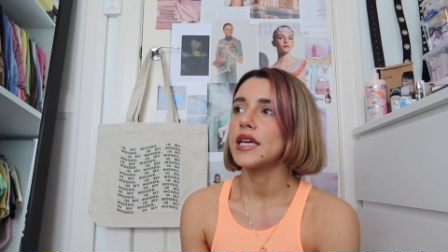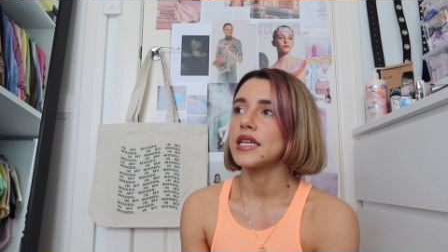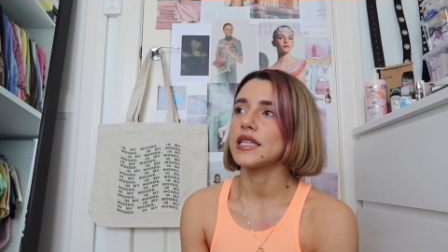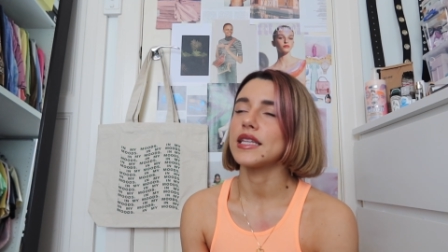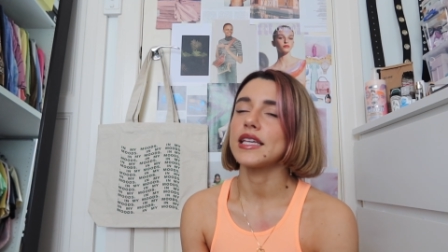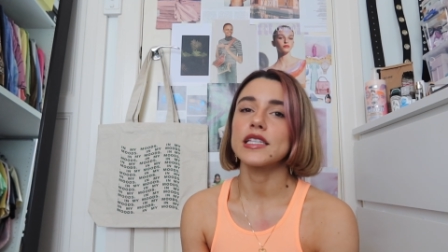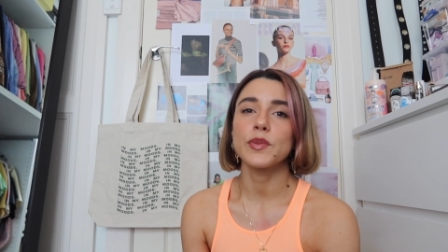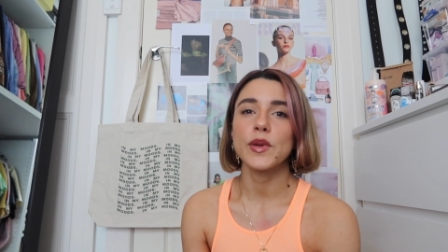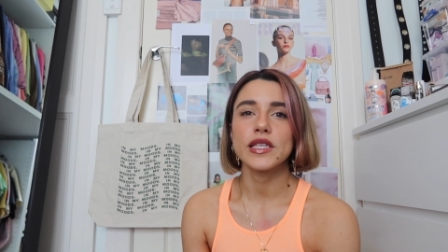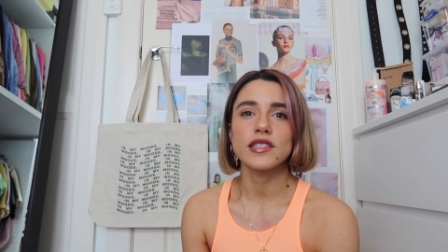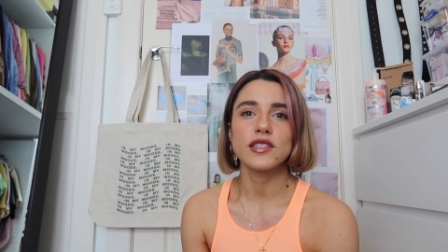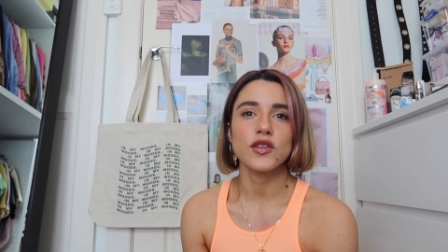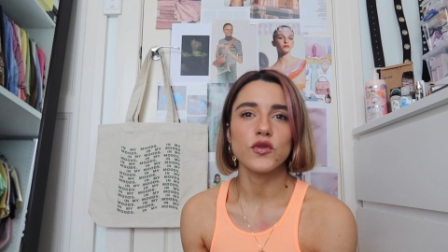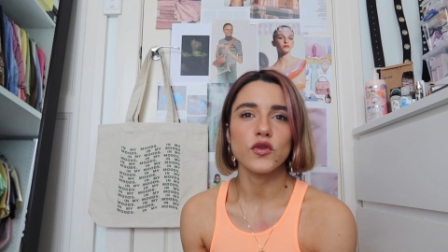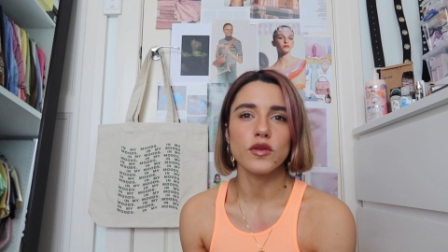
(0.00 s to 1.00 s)
And these
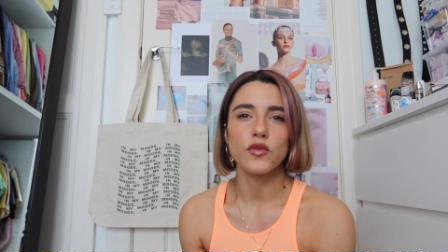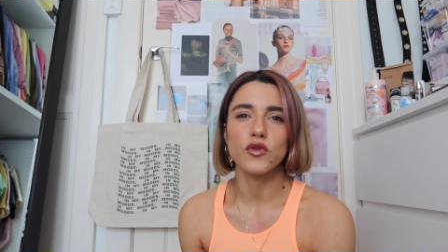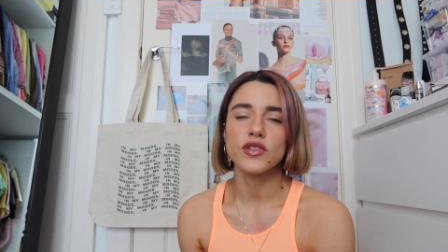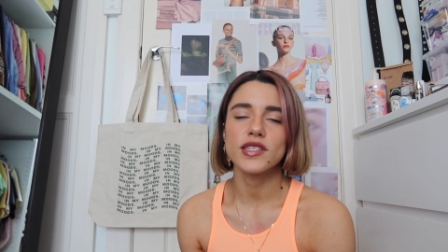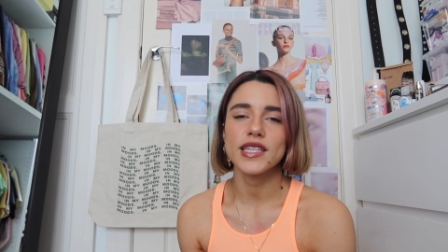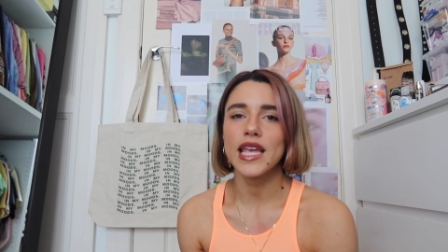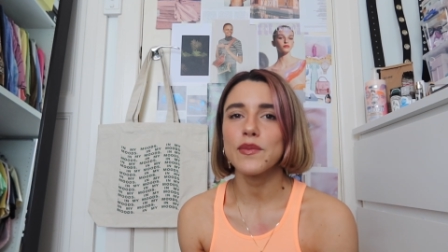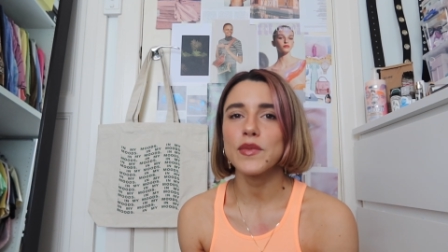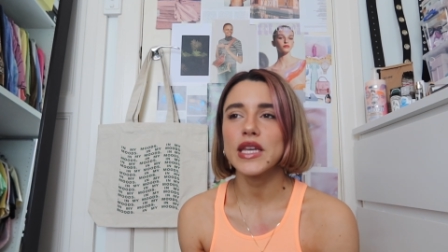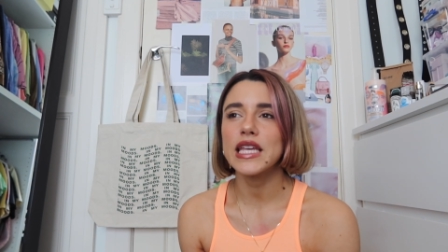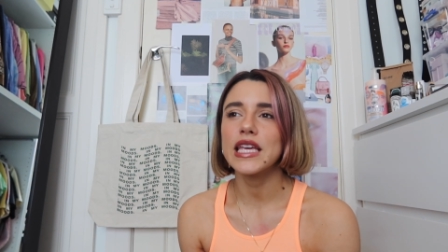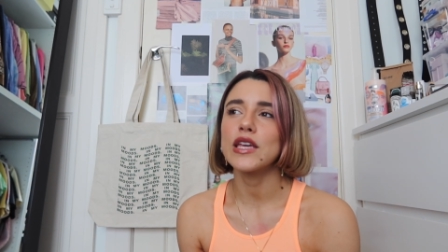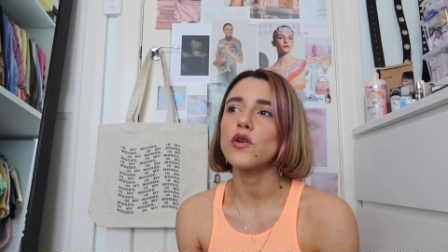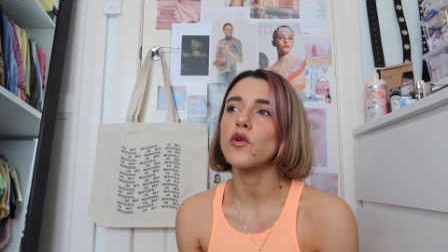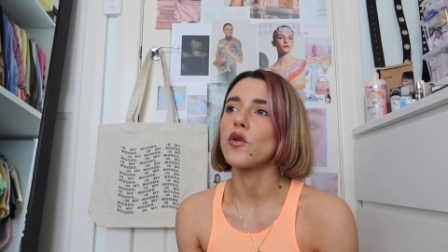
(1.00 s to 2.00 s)
pieces are sort of more
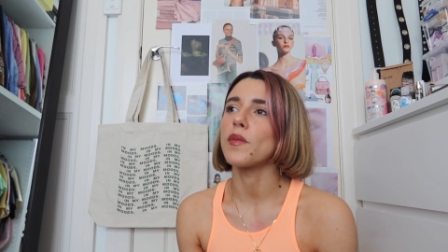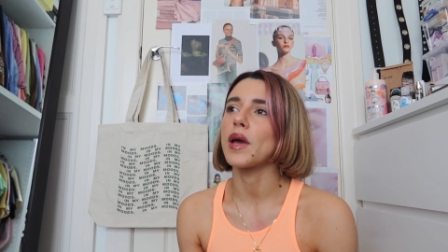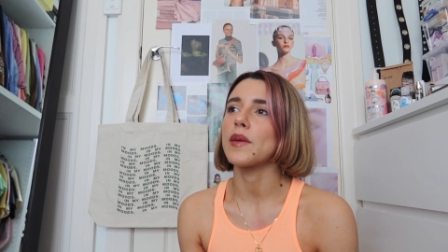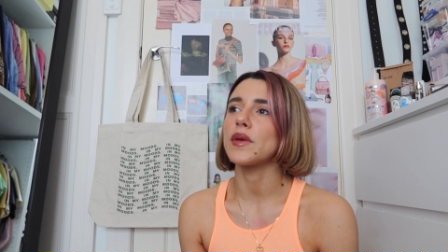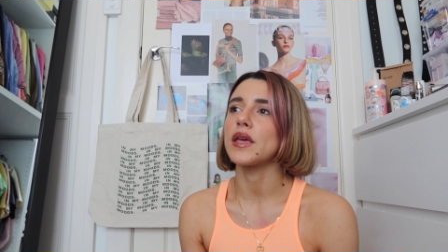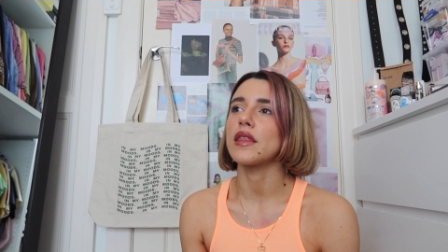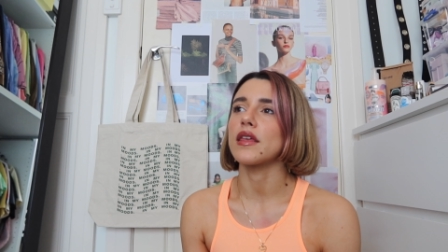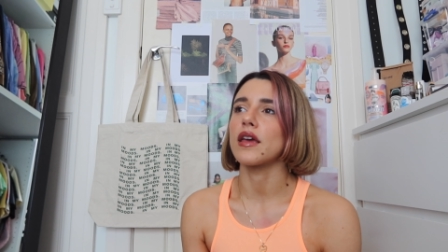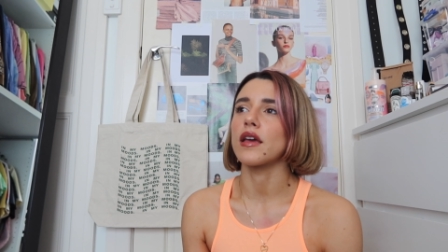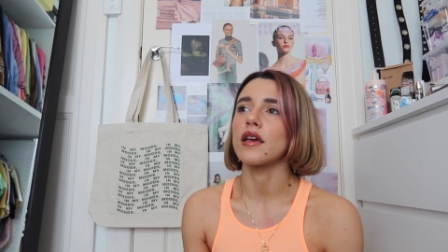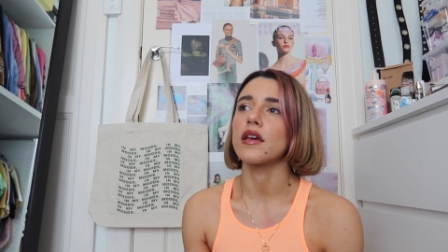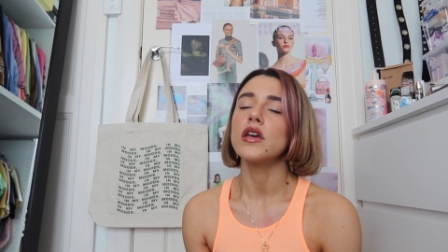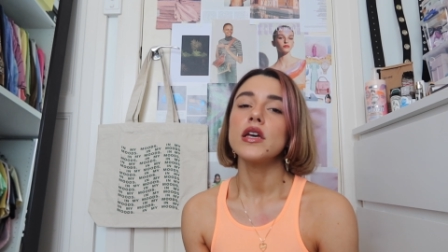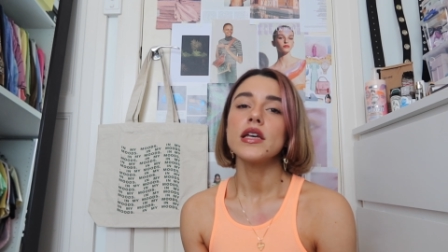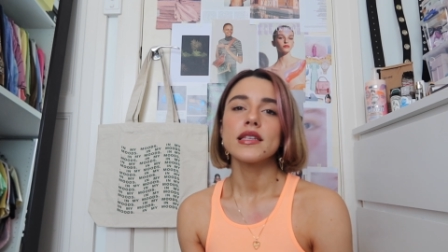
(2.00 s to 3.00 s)
statement-y, or maybe they're
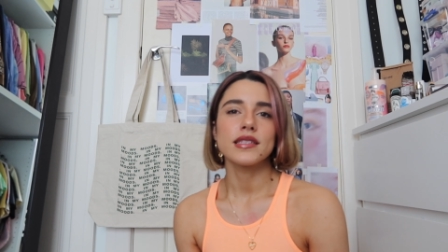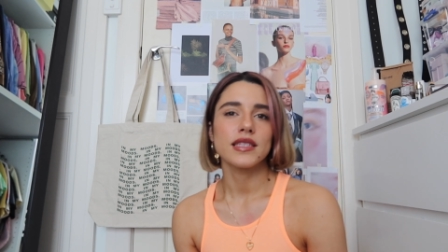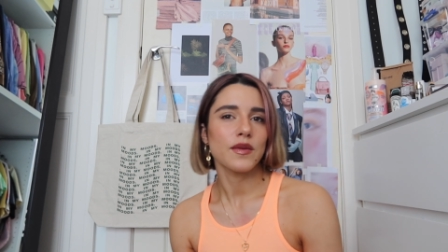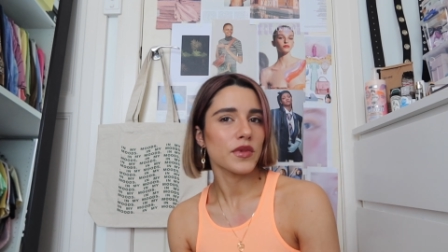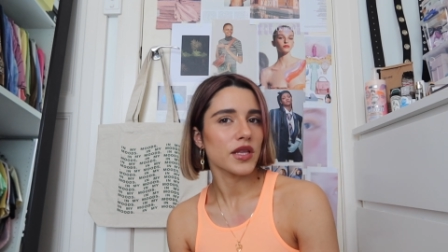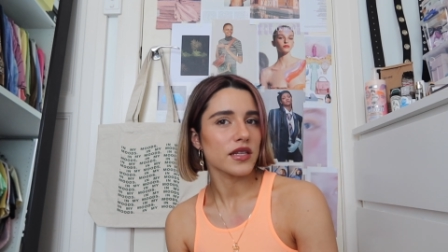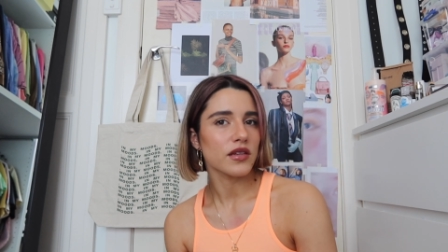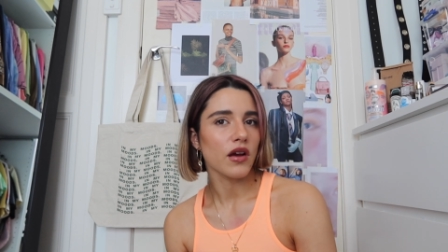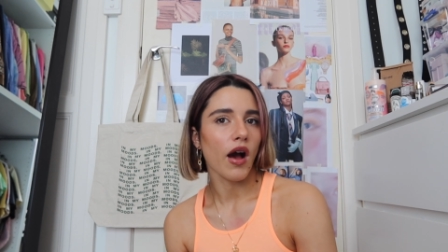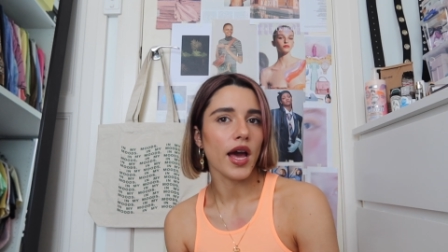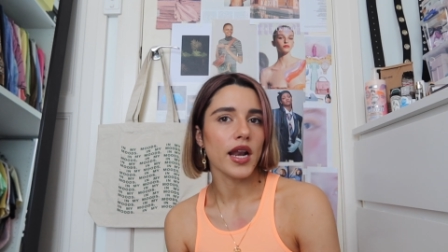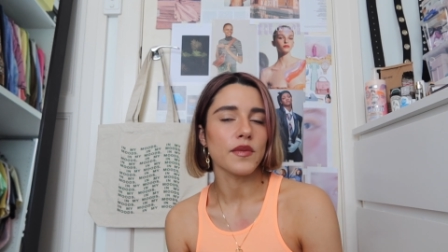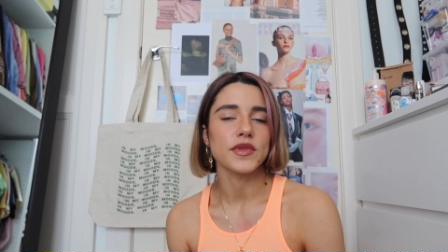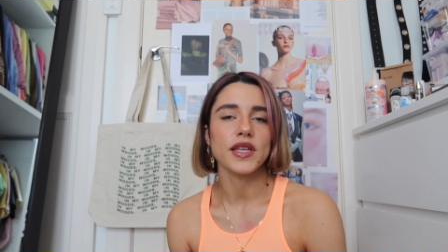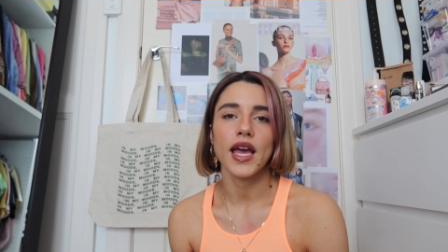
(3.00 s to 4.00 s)
similar to
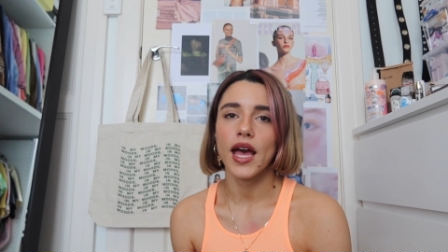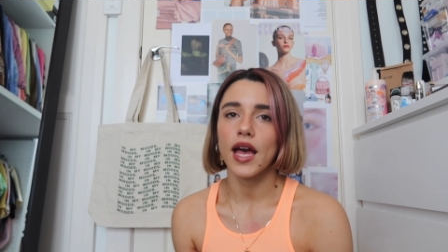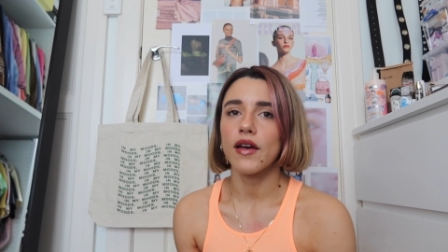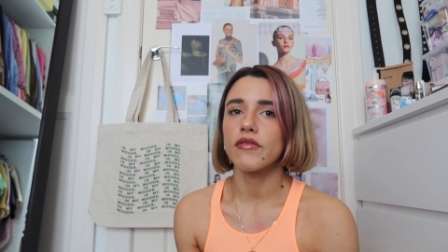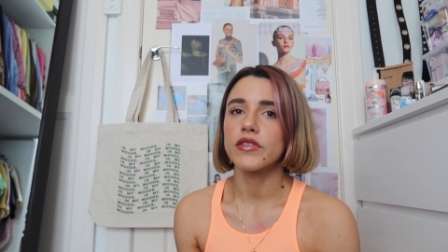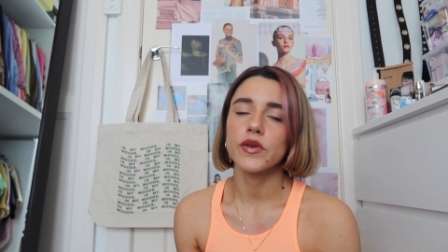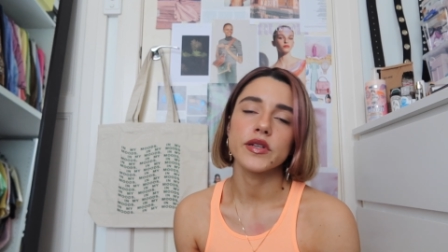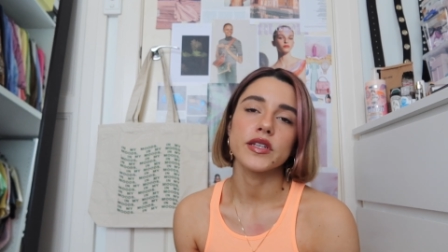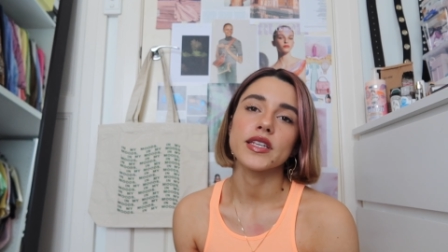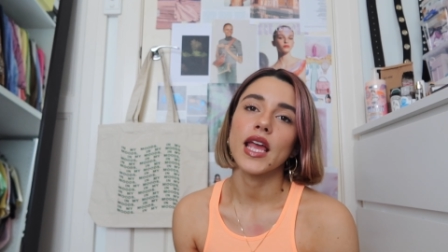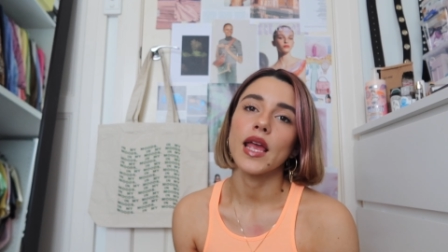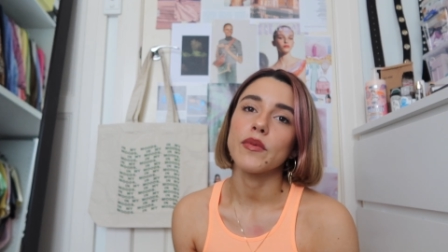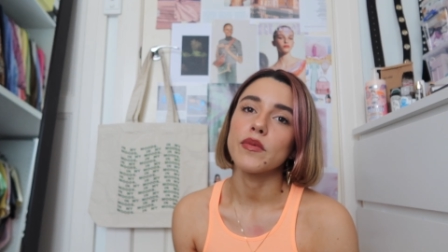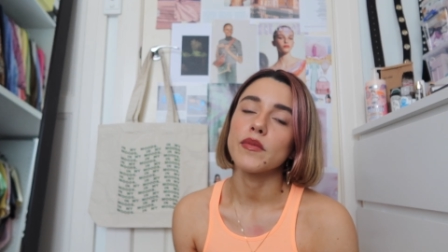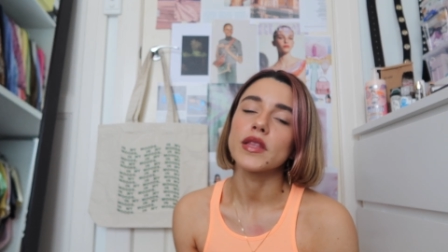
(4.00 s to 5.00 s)
items I have, so I just
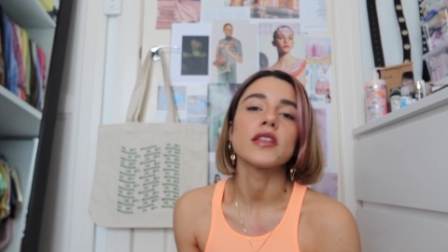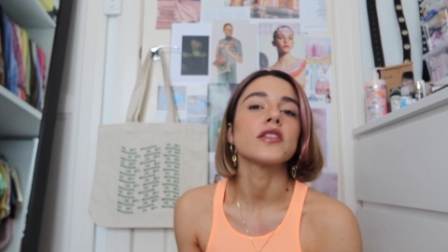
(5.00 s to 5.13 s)
keep them in